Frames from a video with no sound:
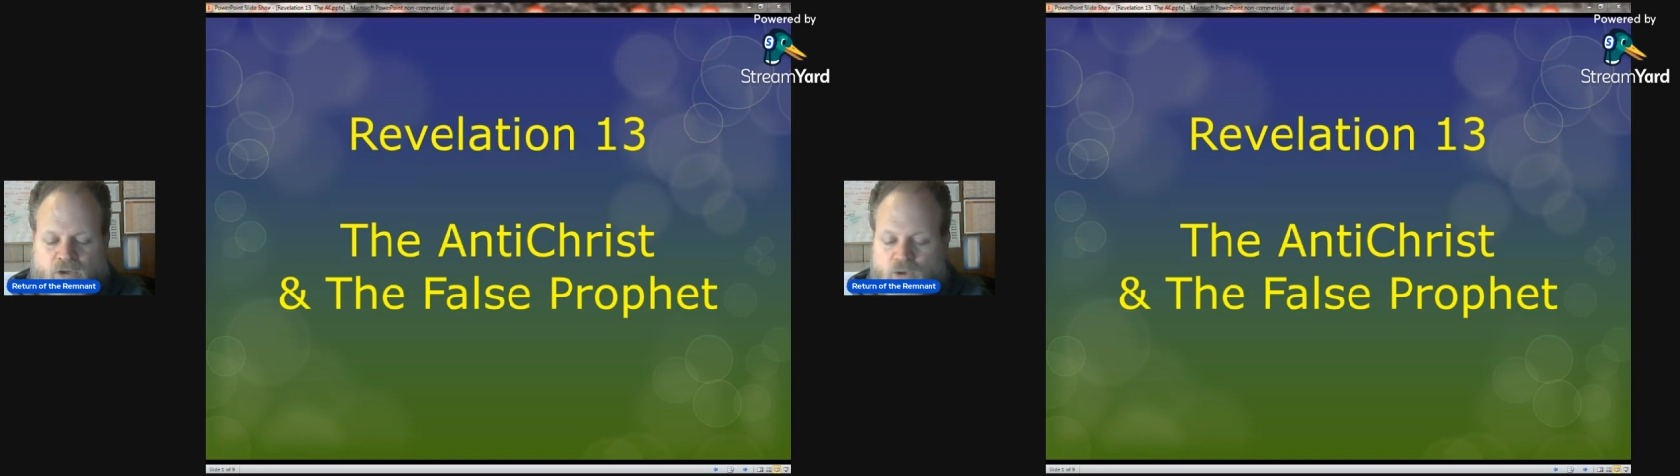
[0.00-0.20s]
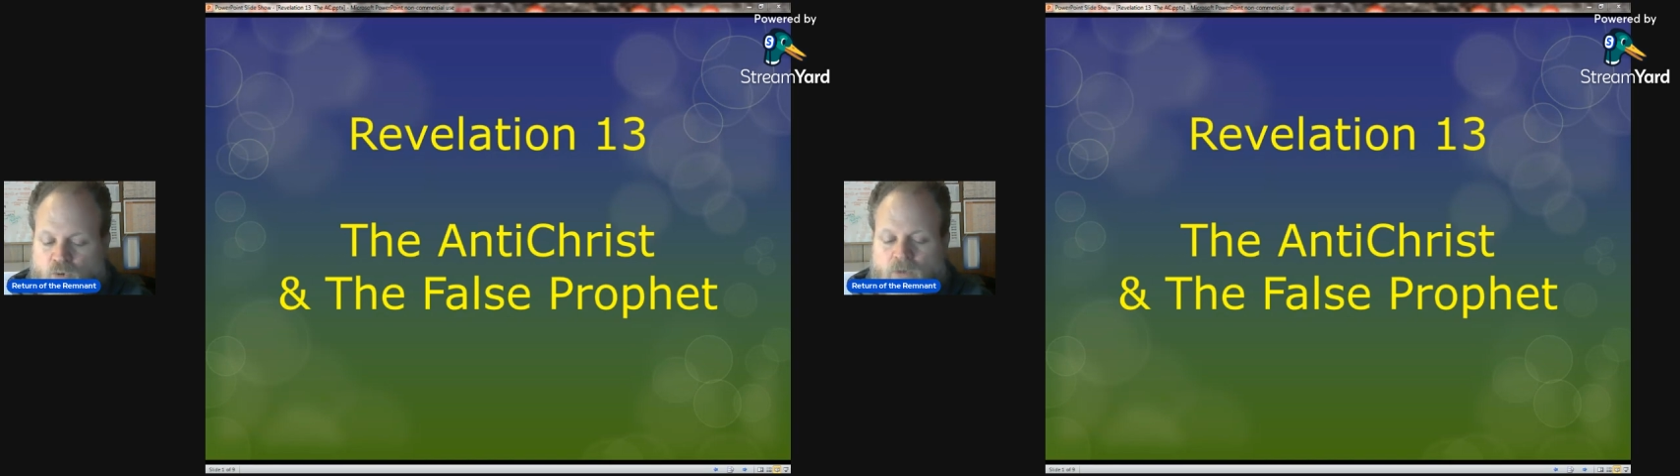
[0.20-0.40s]

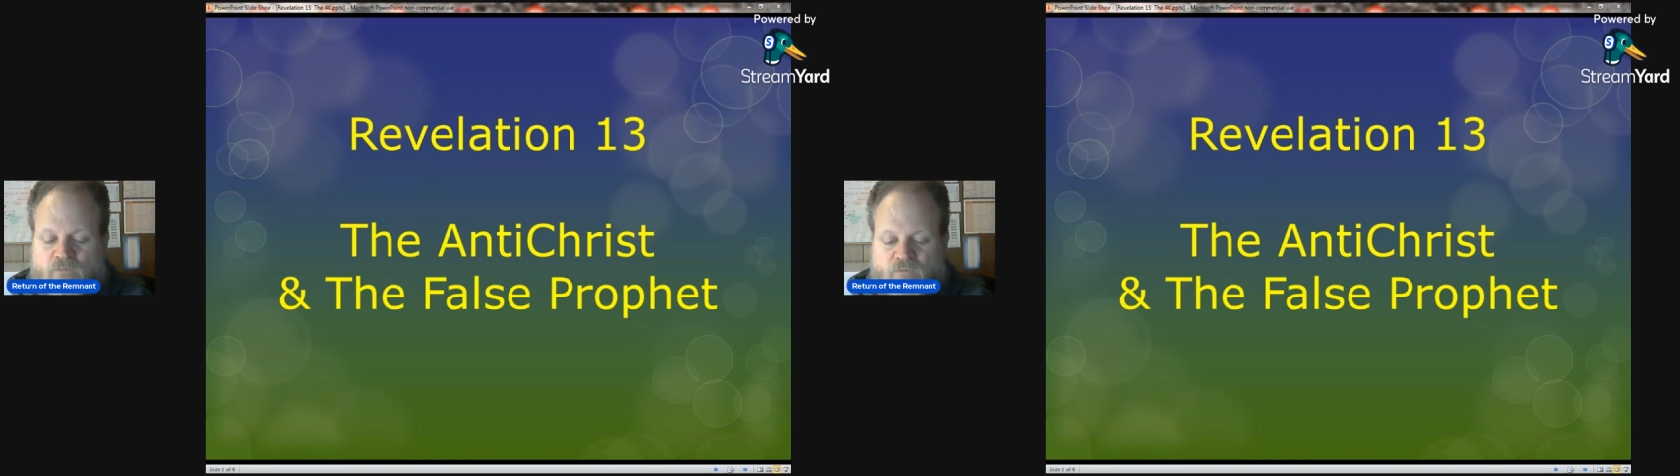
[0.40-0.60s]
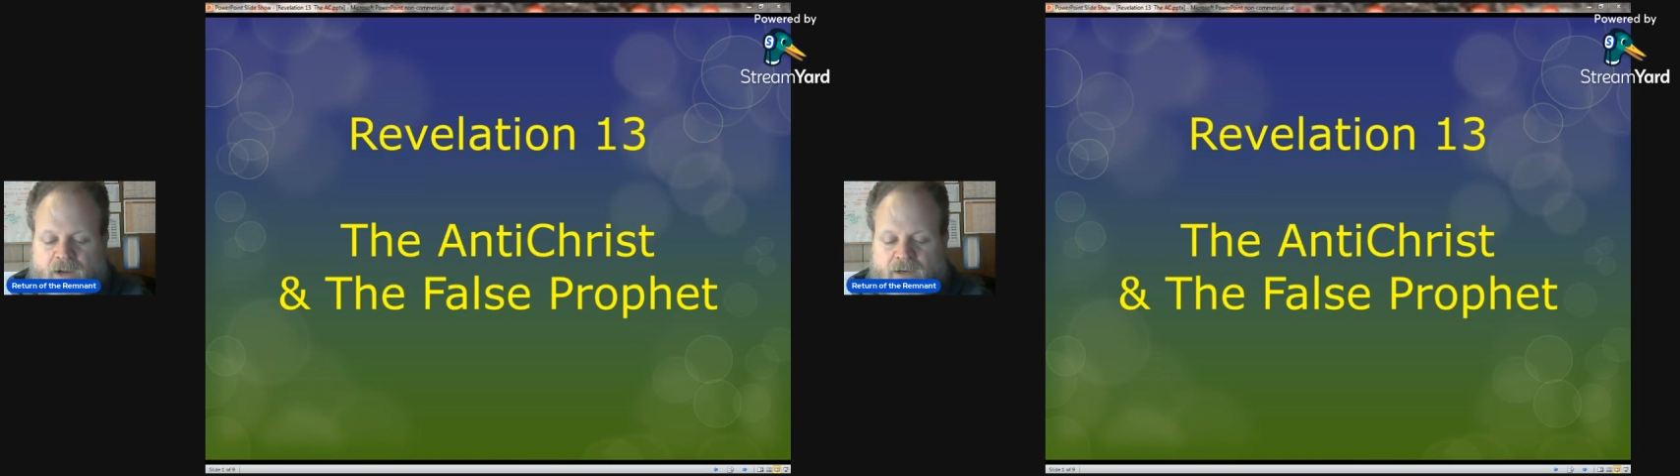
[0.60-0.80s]
and who can
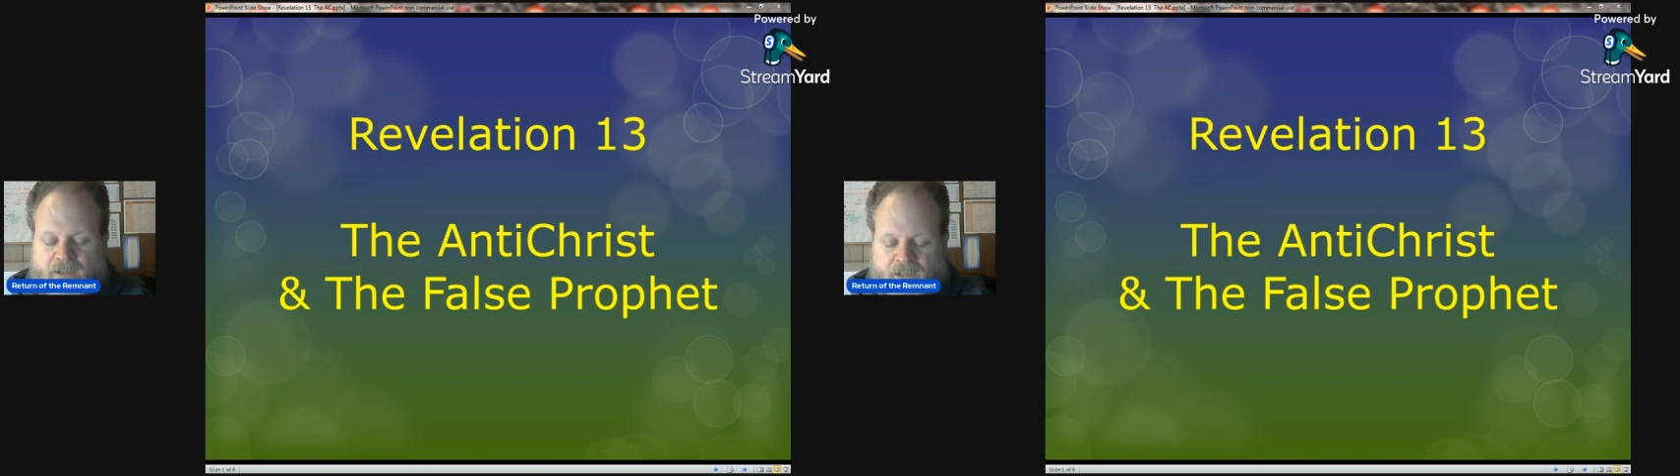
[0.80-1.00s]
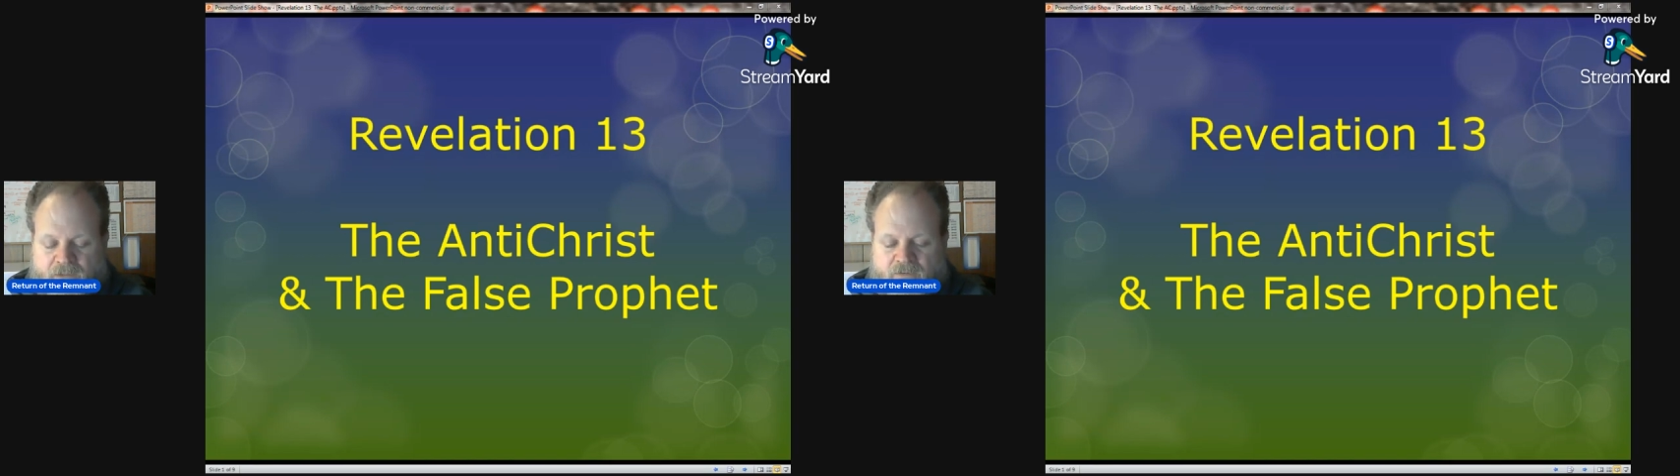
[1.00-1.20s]
fight
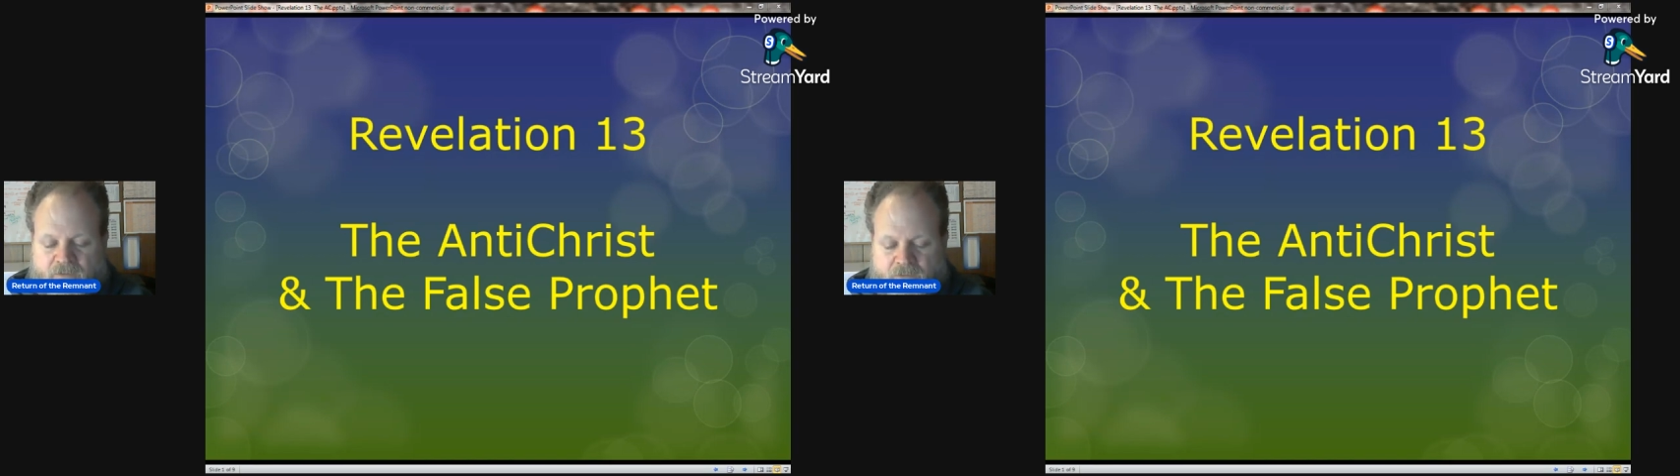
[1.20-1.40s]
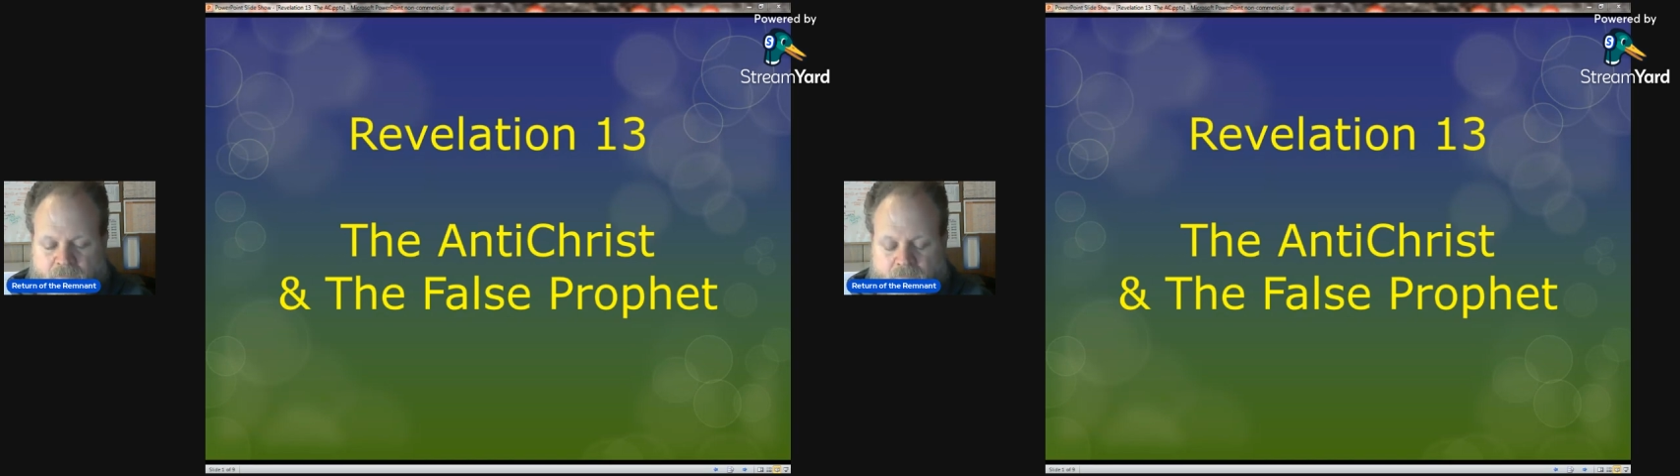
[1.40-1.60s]
against it?